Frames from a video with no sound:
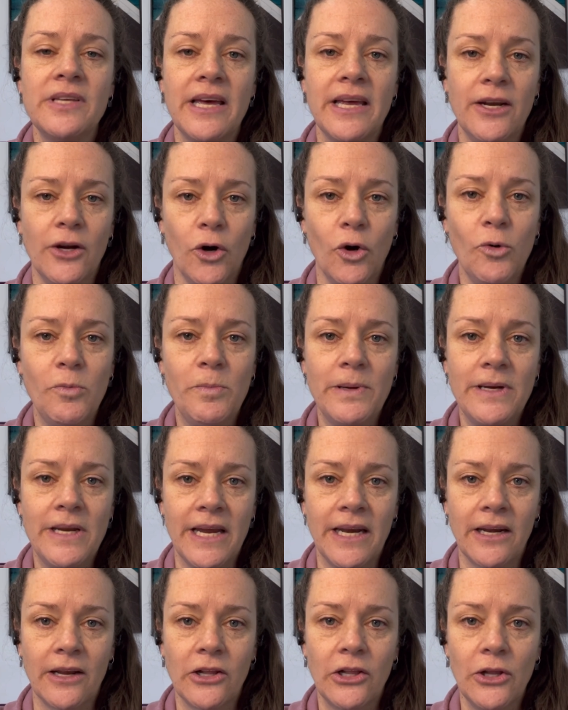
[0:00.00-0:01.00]
and open
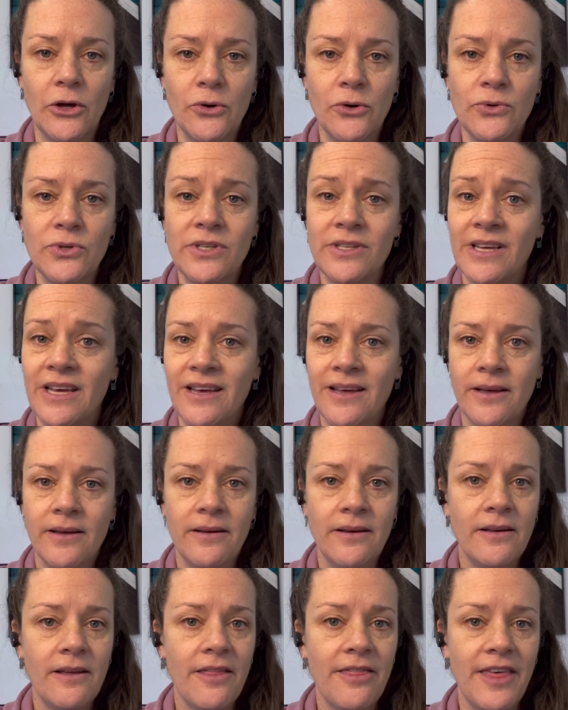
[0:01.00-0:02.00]
and close
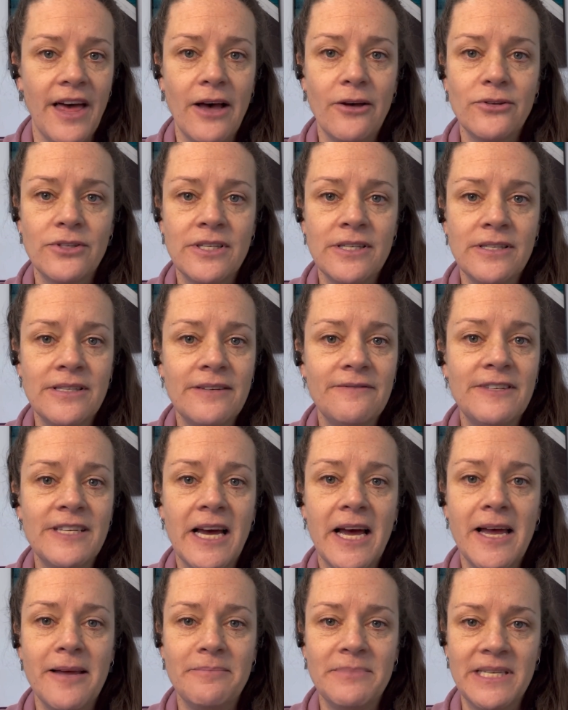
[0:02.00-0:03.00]
thousands of
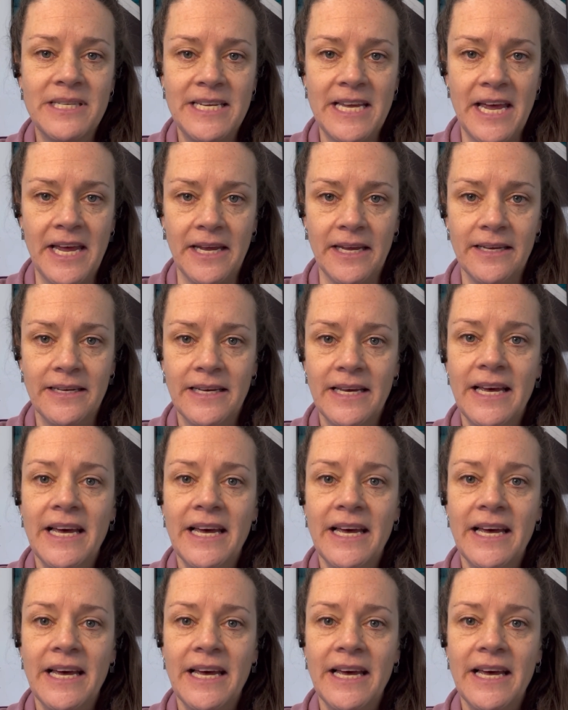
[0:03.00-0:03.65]
times a day.